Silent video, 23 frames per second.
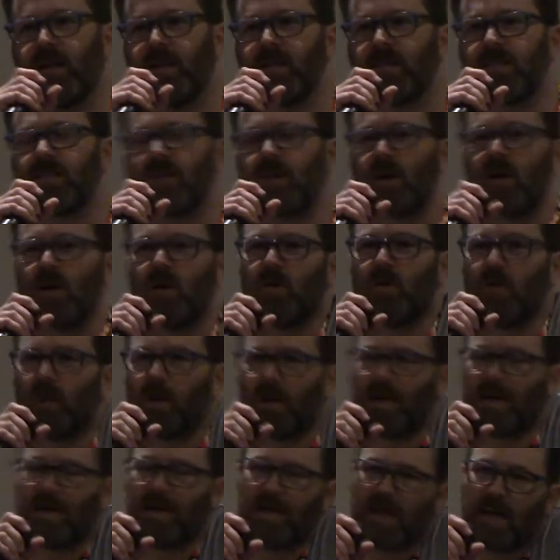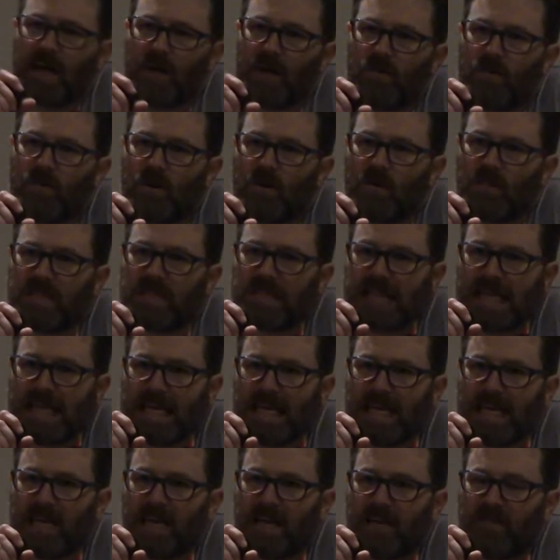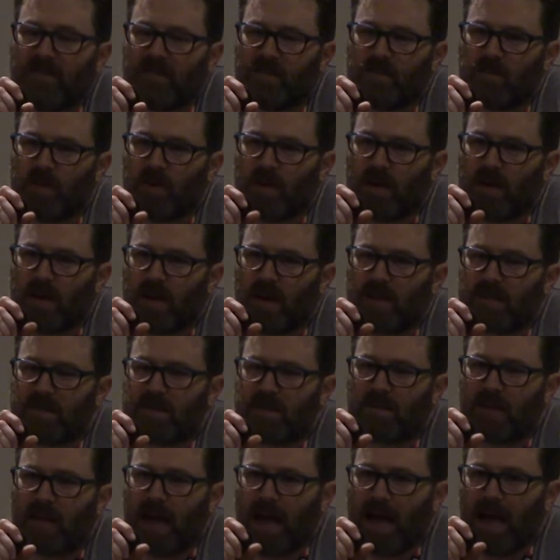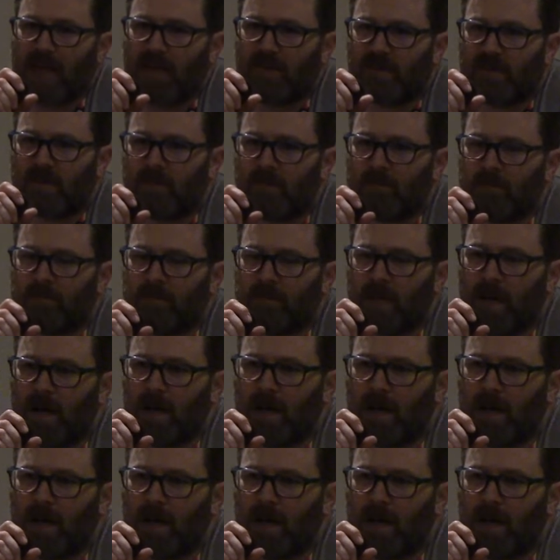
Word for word: So I don't know if it's a gift, but I still have them.